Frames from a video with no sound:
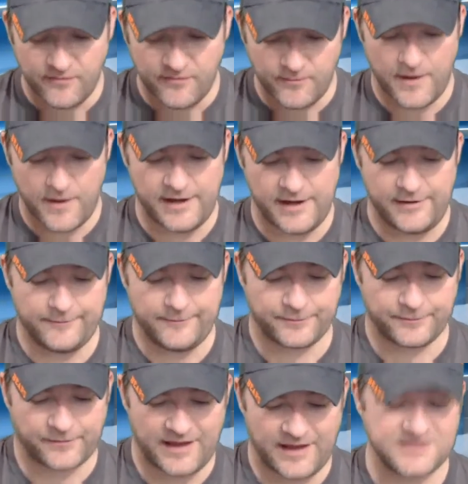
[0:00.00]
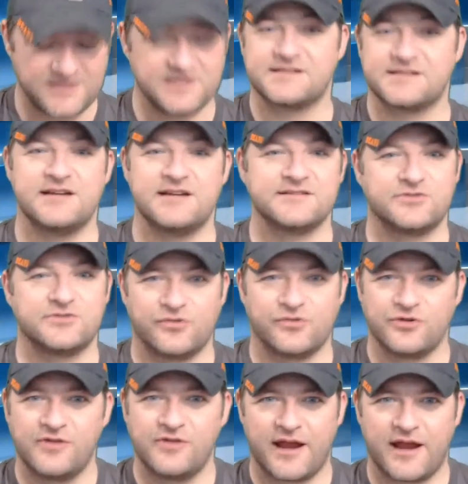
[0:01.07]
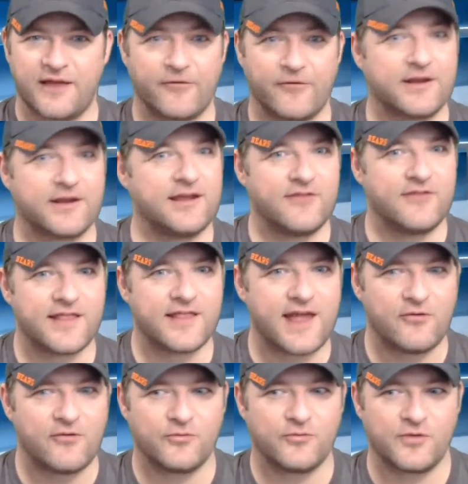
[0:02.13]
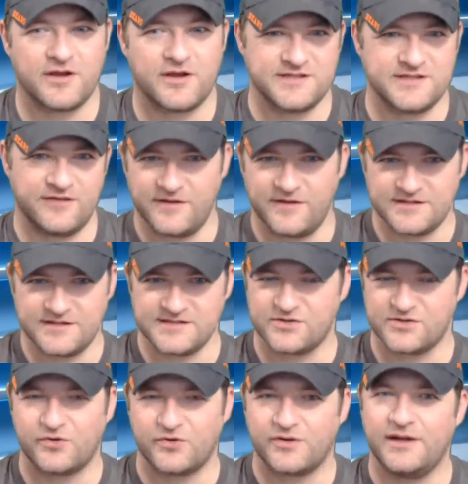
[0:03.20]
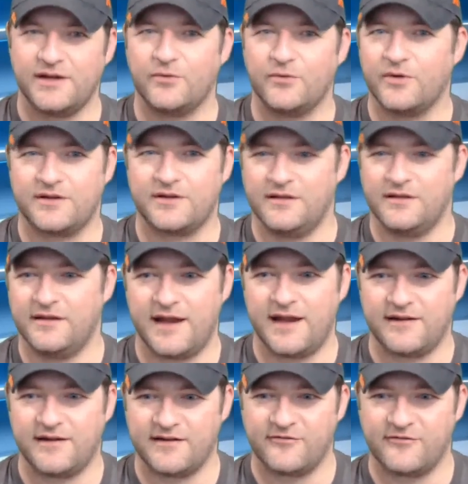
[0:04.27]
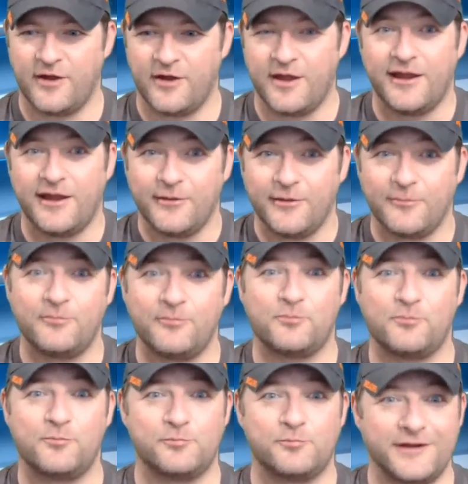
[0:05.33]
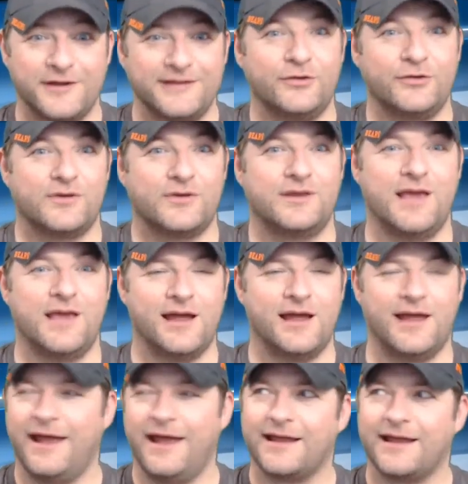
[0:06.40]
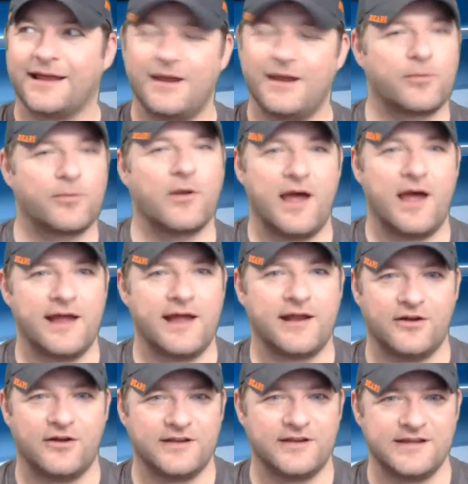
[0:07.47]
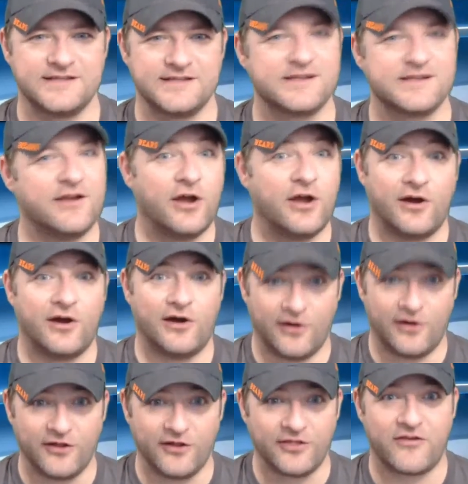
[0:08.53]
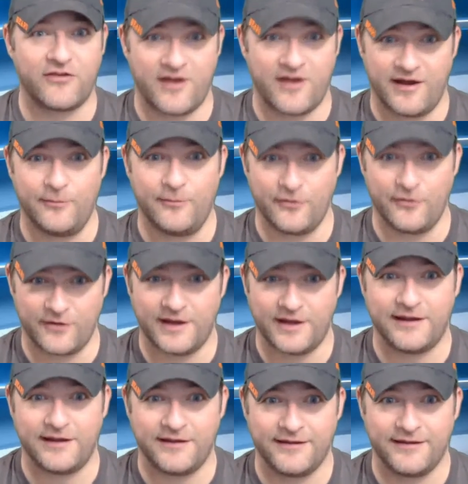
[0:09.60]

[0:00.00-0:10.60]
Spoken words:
AJ Styles and Drew Gulak, I'm forgiving that one because it fit the story, it worked in the narrative. But you can't keep relying on this all the time, okay?